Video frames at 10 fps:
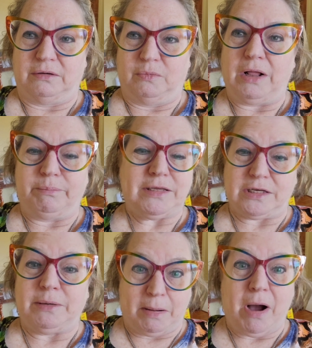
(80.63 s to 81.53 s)
well,
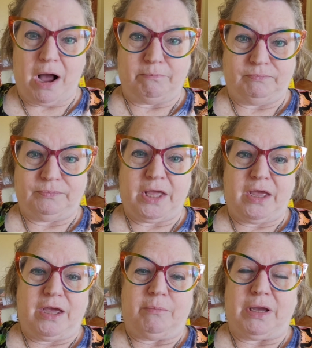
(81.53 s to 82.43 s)
basically my mom,
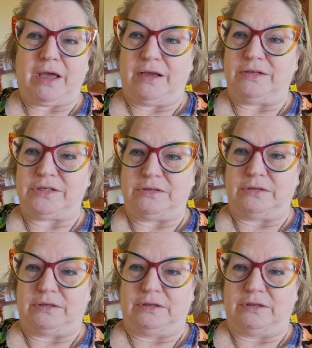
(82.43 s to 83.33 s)
because
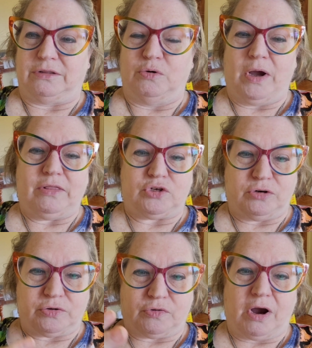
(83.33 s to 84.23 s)
the way the
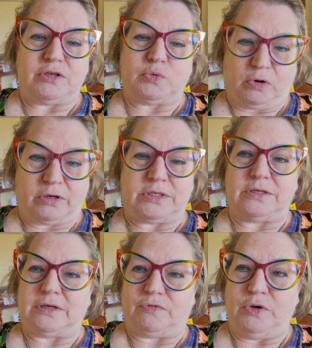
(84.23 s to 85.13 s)
Church of Christ works
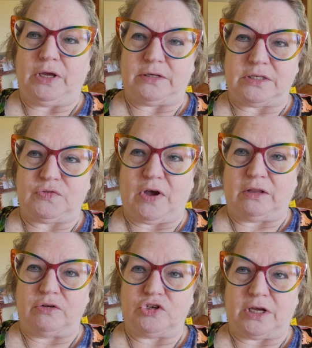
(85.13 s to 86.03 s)
is if you get
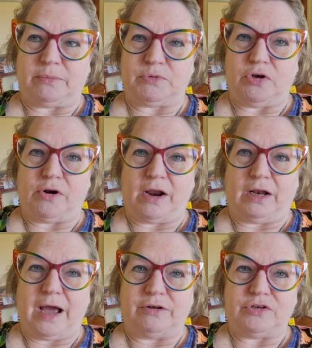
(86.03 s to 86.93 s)
disfellowshipped, you're not
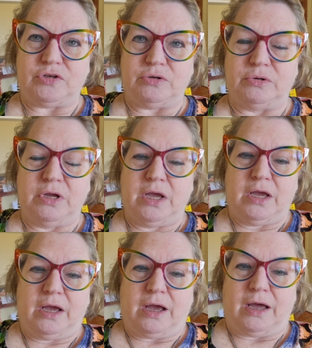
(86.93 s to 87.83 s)
allowed to
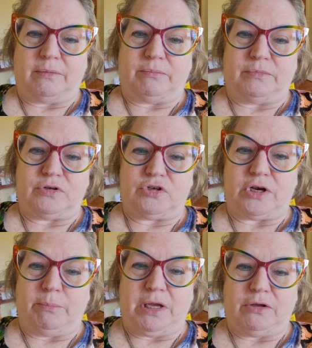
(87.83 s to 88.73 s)

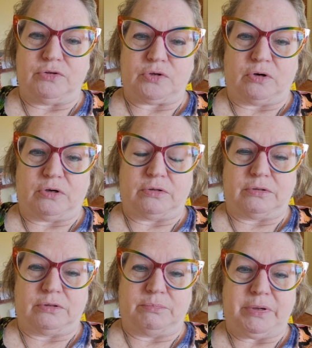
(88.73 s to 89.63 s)
share meals or
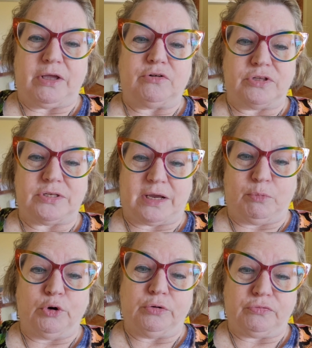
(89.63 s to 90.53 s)
be under the
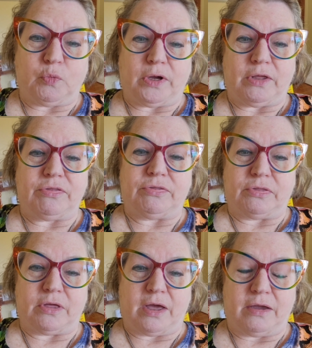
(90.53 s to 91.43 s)
same roof
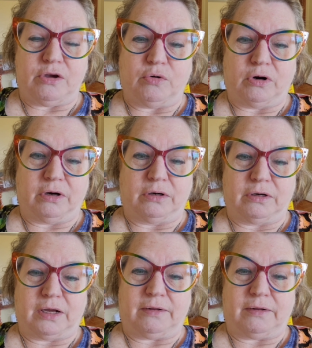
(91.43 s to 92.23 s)
with your